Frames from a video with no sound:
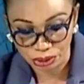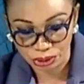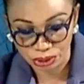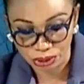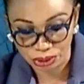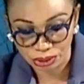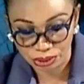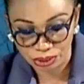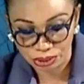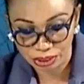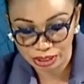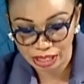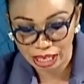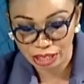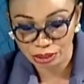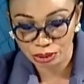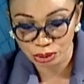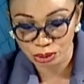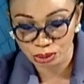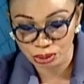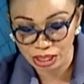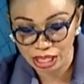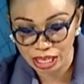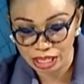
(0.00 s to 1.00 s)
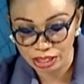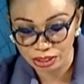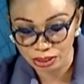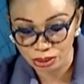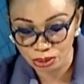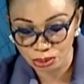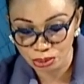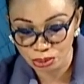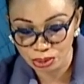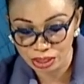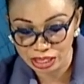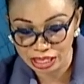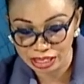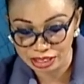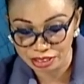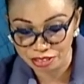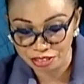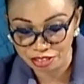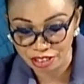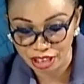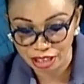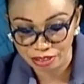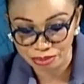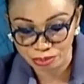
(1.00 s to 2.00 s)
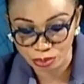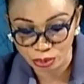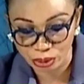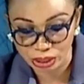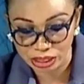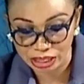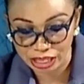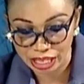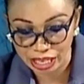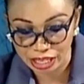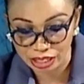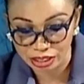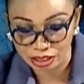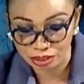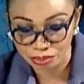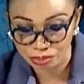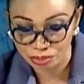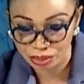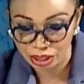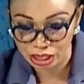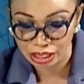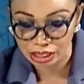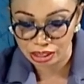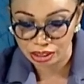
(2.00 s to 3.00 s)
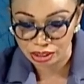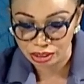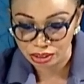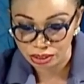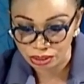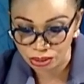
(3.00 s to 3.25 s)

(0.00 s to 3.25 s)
South Sudan, $235.8 billion.